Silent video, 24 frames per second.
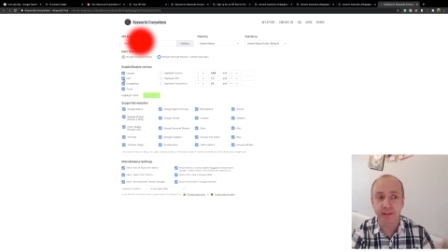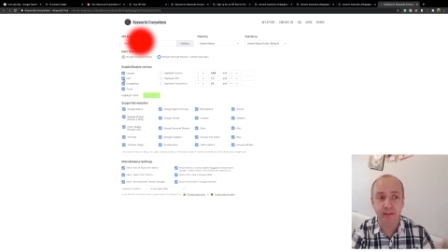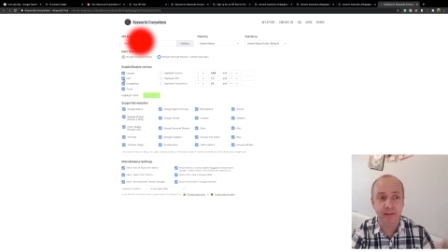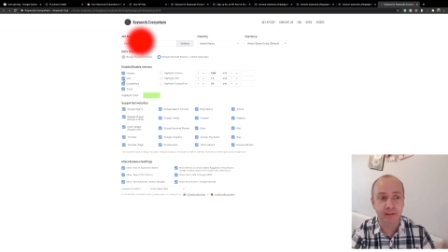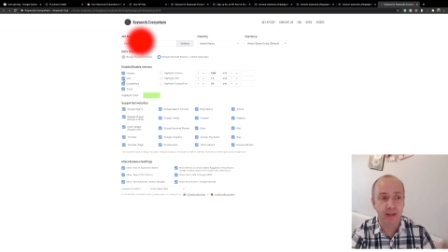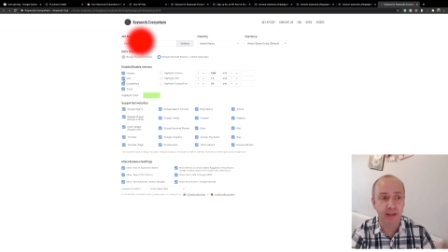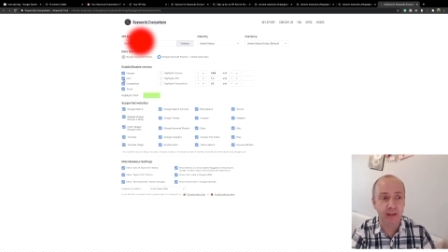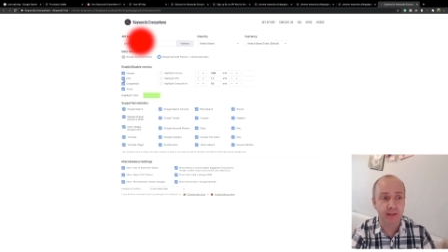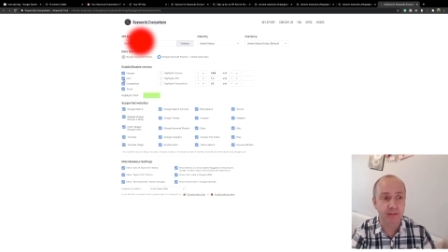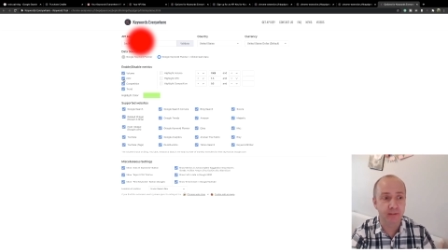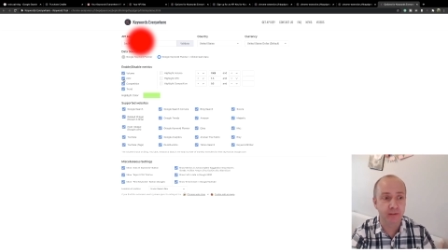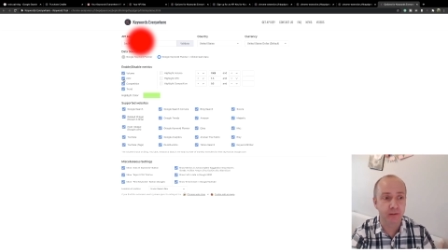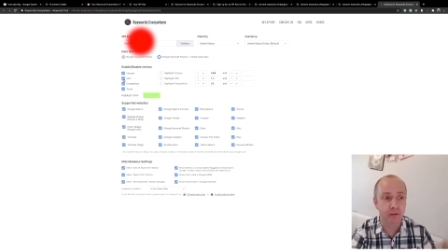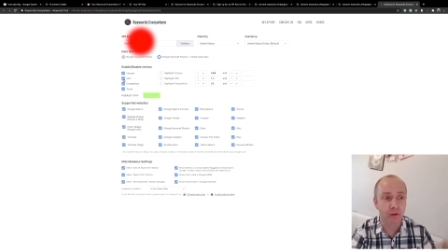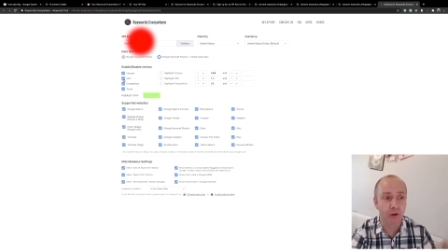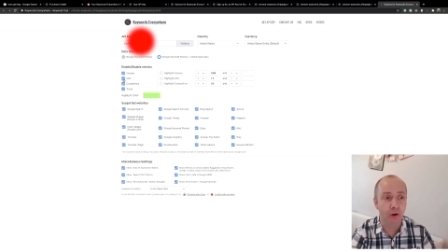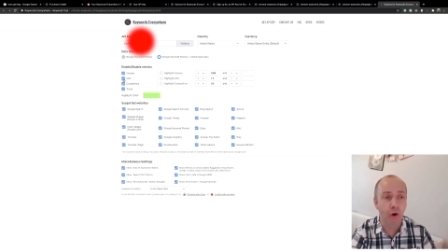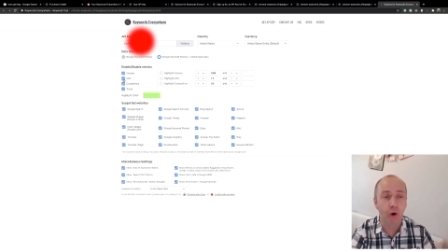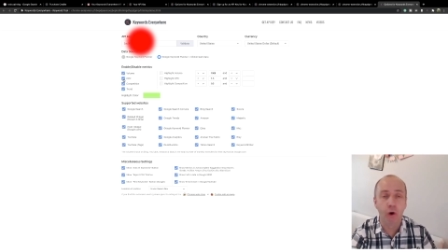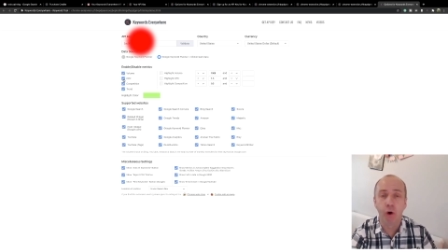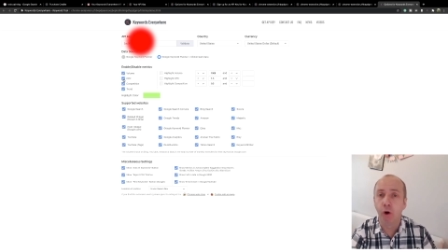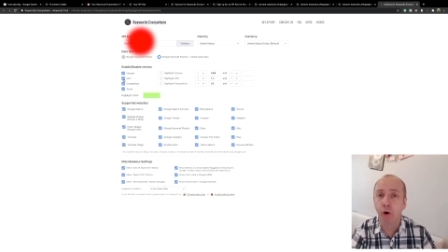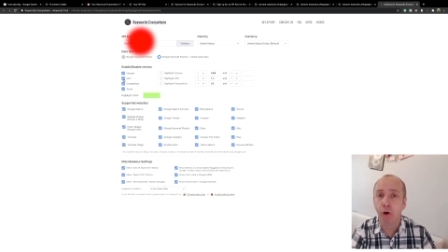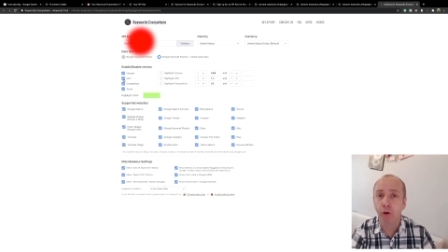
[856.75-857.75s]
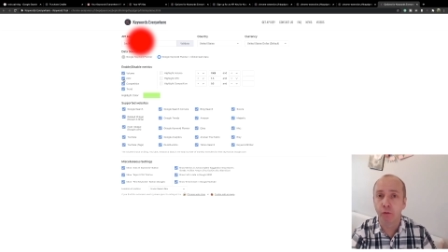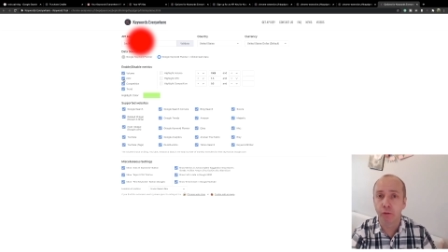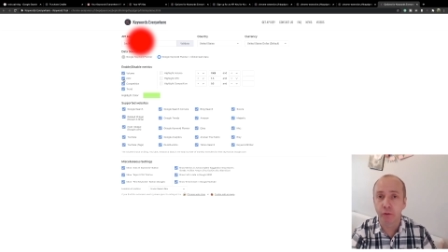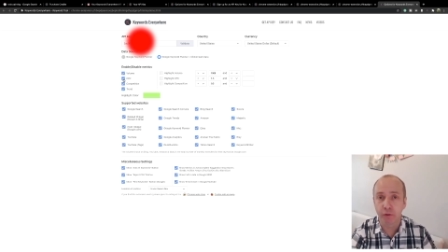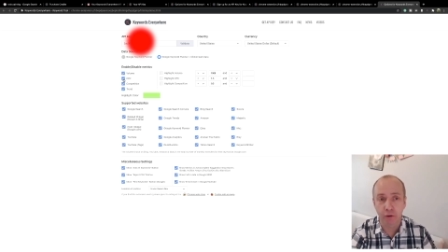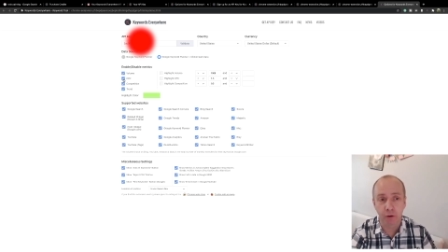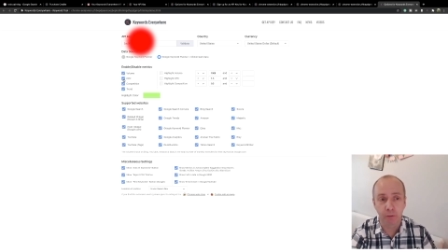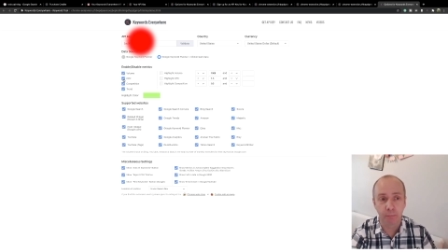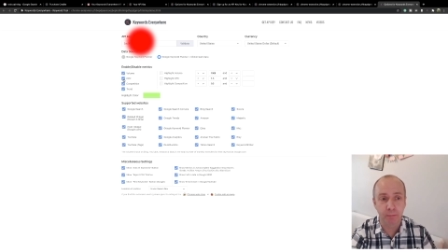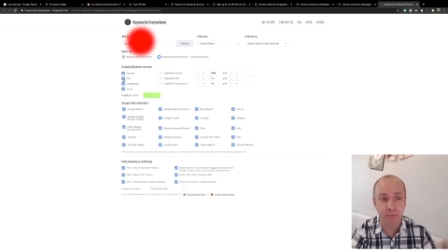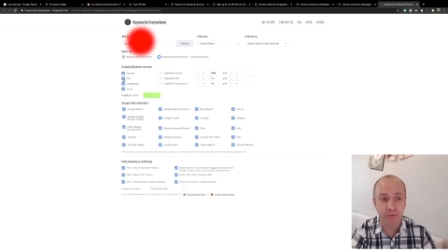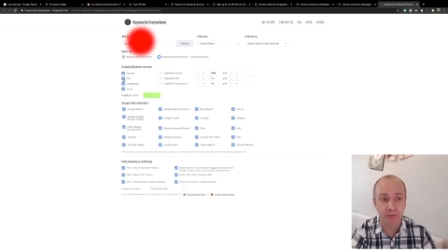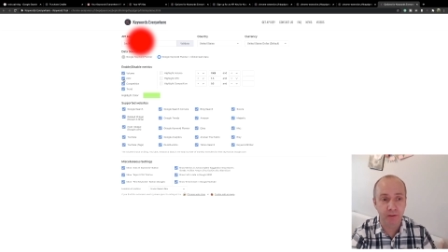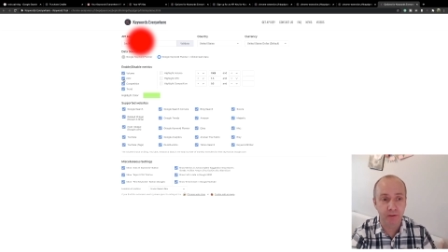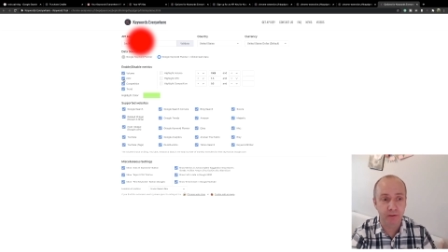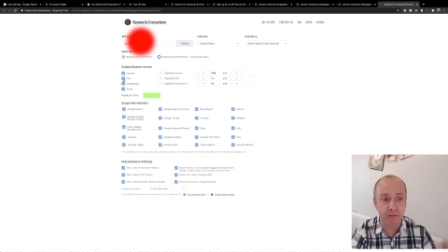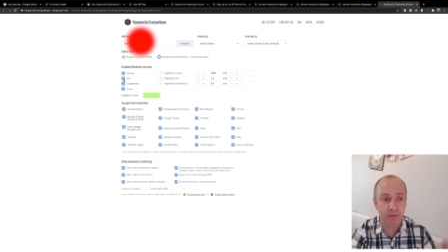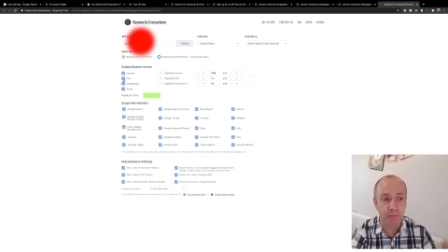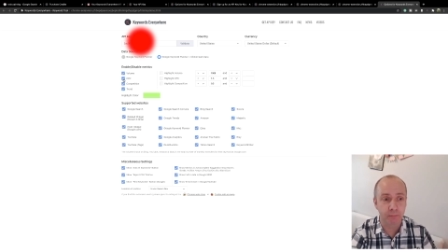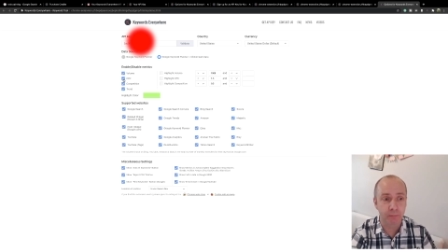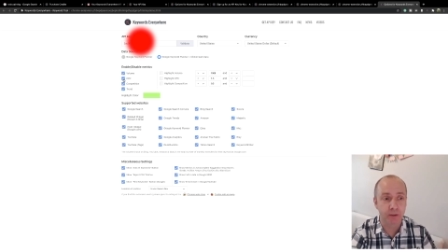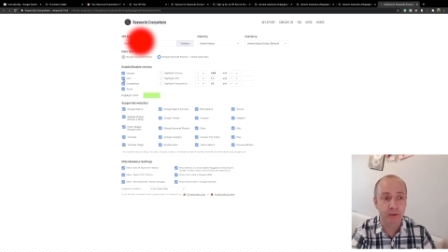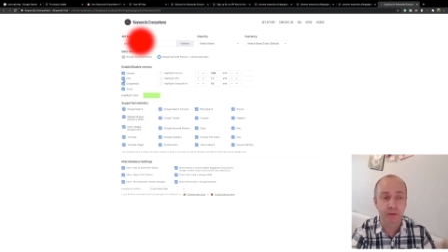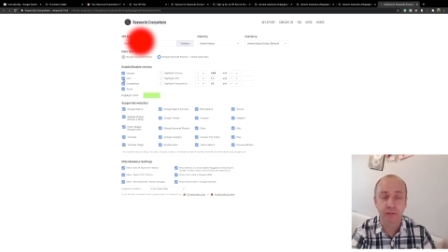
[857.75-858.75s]
data or the competition
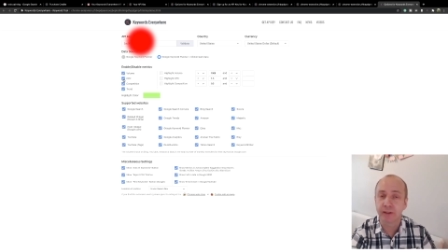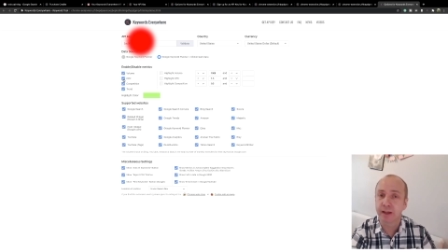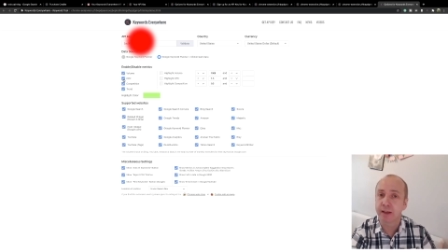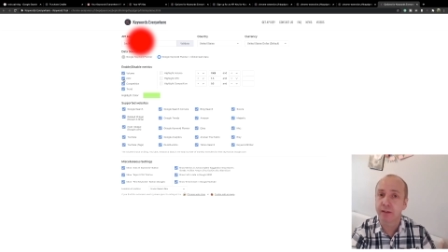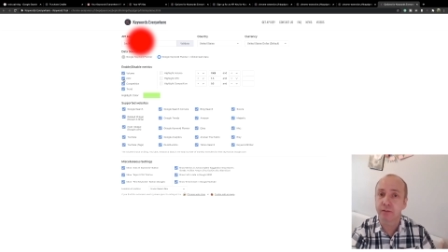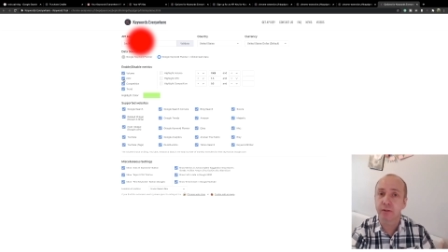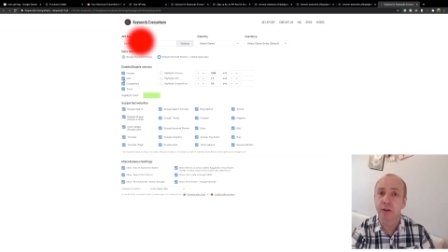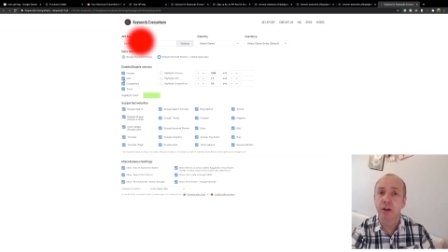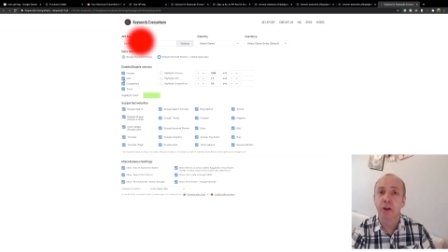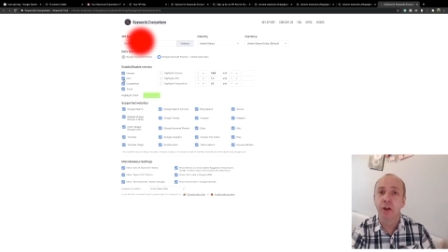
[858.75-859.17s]
because that's